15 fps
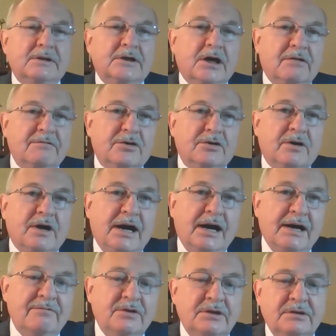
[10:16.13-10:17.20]
Governor
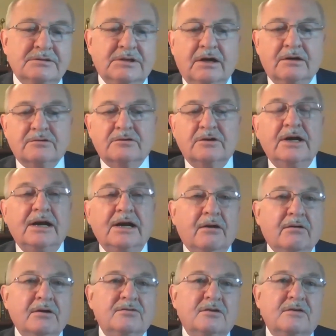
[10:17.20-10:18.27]
Ivey, Dr. Harris,